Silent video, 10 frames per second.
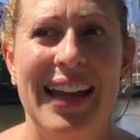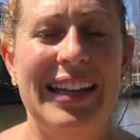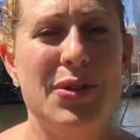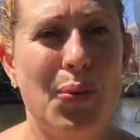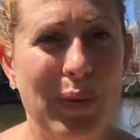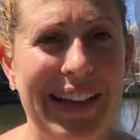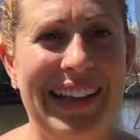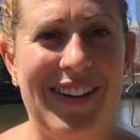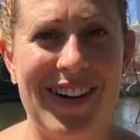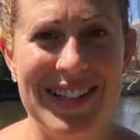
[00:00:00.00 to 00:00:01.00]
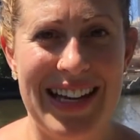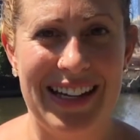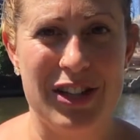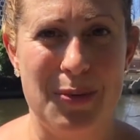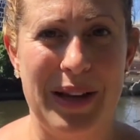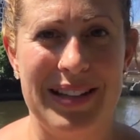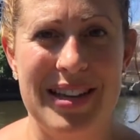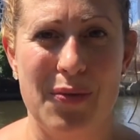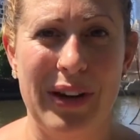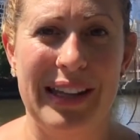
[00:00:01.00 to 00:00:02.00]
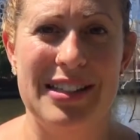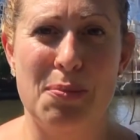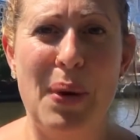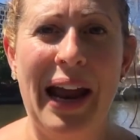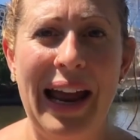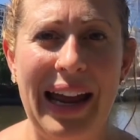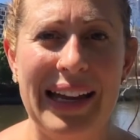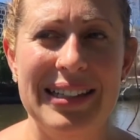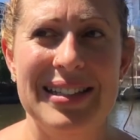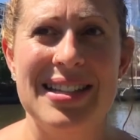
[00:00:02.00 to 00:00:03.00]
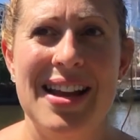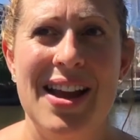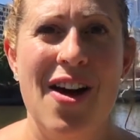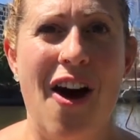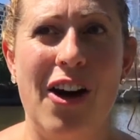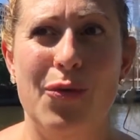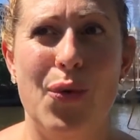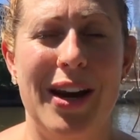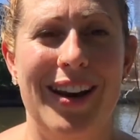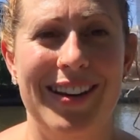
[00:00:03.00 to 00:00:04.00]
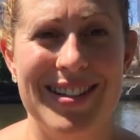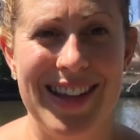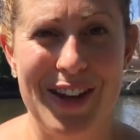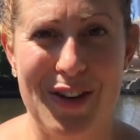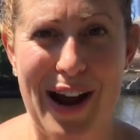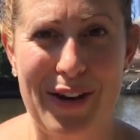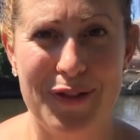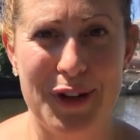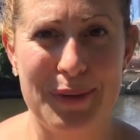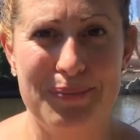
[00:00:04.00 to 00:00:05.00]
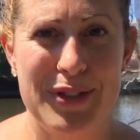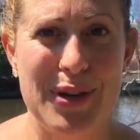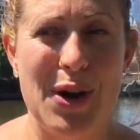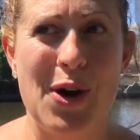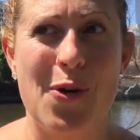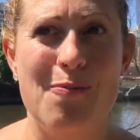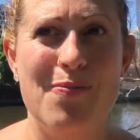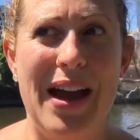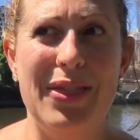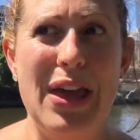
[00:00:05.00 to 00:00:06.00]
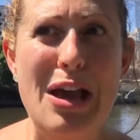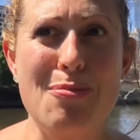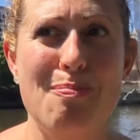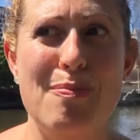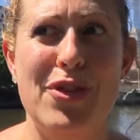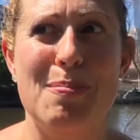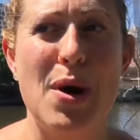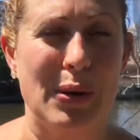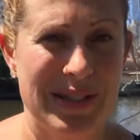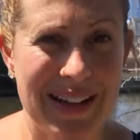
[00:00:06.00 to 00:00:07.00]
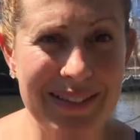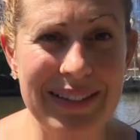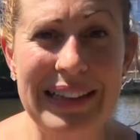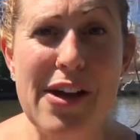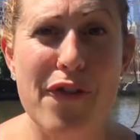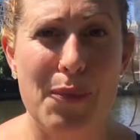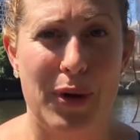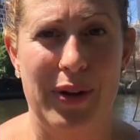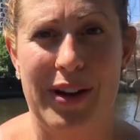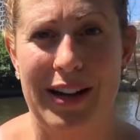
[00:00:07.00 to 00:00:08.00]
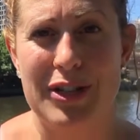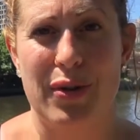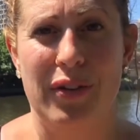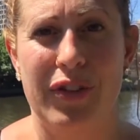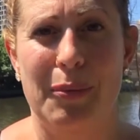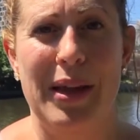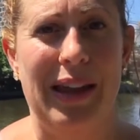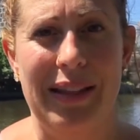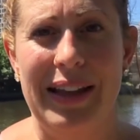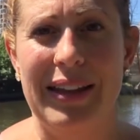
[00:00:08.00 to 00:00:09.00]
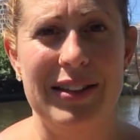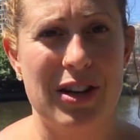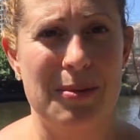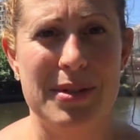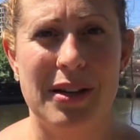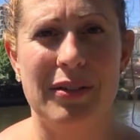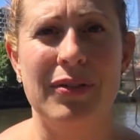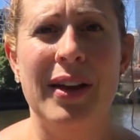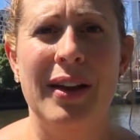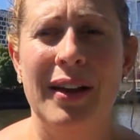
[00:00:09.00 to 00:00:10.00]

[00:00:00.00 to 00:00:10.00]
it's really hard to answer because it really depends on what it is that you're after. So I think the most livable country for me, like in terms of